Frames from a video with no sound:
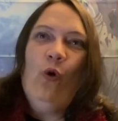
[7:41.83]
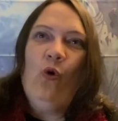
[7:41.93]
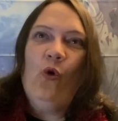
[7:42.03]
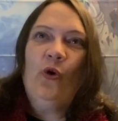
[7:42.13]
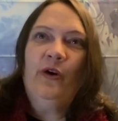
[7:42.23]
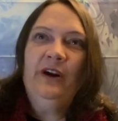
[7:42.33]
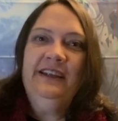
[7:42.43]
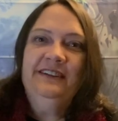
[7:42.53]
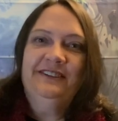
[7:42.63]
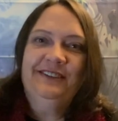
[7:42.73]
or
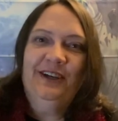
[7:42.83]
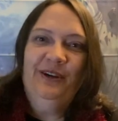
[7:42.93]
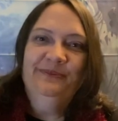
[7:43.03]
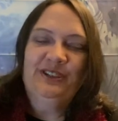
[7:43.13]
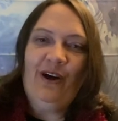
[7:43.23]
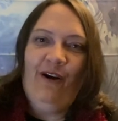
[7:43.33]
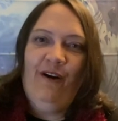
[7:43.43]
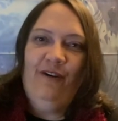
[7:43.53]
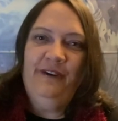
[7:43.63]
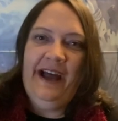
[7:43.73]
in terms
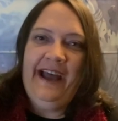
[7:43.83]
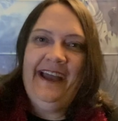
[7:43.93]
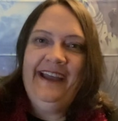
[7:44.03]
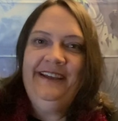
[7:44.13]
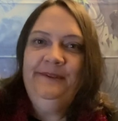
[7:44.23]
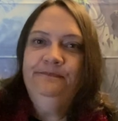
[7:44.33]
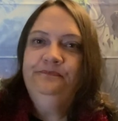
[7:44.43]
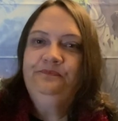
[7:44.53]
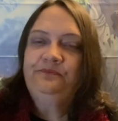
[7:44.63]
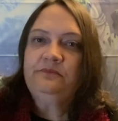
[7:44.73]
of a
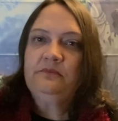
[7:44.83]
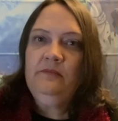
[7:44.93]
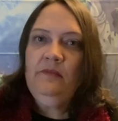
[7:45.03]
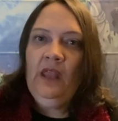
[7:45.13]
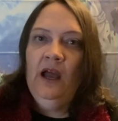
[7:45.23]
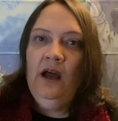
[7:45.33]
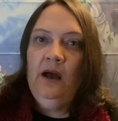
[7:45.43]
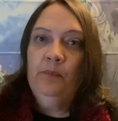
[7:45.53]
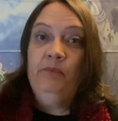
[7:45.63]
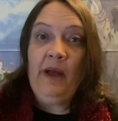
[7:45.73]

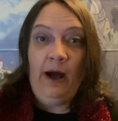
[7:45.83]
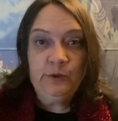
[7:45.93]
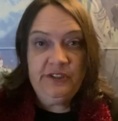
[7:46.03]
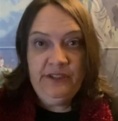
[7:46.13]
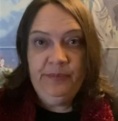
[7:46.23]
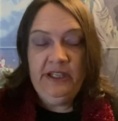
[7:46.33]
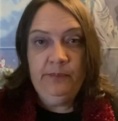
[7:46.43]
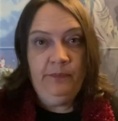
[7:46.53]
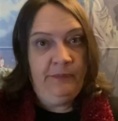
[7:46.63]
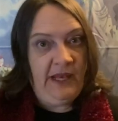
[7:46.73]
uh, bounty
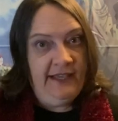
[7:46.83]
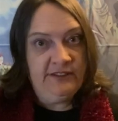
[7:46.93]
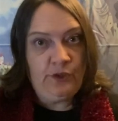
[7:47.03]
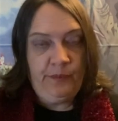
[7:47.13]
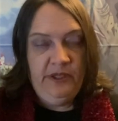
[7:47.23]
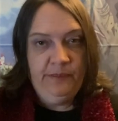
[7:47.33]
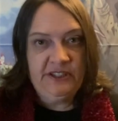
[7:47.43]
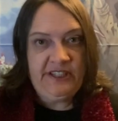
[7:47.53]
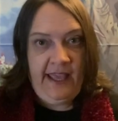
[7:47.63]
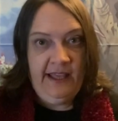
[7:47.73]
being placed on
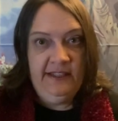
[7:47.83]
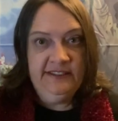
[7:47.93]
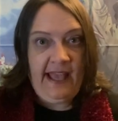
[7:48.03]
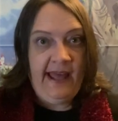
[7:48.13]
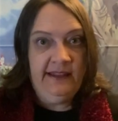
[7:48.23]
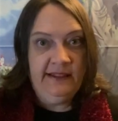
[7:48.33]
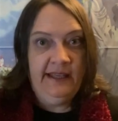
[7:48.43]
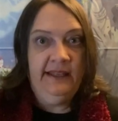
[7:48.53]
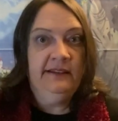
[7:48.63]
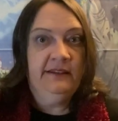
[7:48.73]
people's heads, and
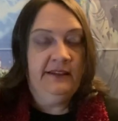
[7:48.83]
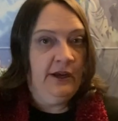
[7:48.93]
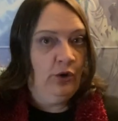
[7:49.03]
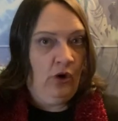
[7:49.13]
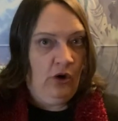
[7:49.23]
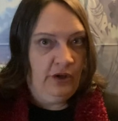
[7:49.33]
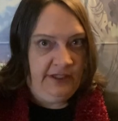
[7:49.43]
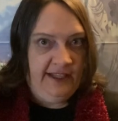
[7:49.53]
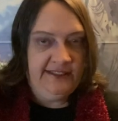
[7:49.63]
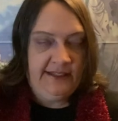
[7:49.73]
then there are
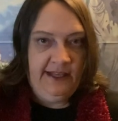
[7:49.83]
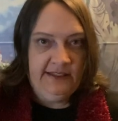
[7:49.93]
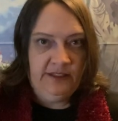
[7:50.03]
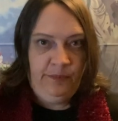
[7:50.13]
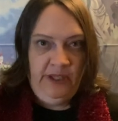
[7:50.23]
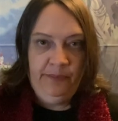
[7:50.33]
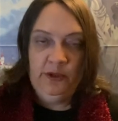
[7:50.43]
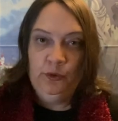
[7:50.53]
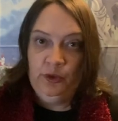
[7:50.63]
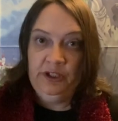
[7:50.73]
designated
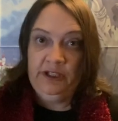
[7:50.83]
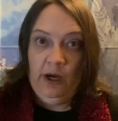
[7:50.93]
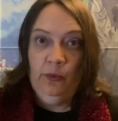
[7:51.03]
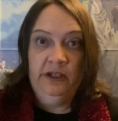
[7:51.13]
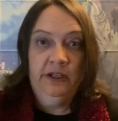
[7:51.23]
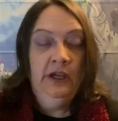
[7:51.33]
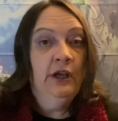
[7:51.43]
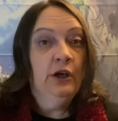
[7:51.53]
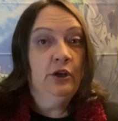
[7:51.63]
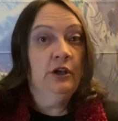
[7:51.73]
people who can go and
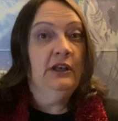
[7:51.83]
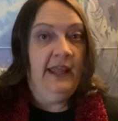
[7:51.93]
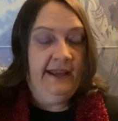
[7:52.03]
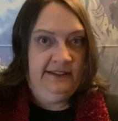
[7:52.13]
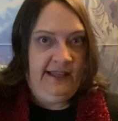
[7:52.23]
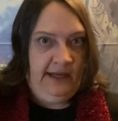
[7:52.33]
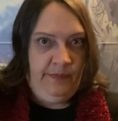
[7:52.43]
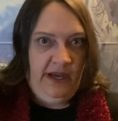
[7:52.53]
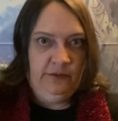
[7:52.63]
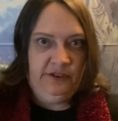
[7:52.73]
collect that
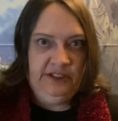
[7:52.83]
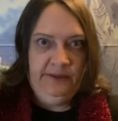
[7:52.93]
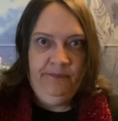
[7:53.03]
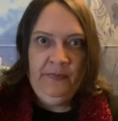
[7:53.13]
bounty.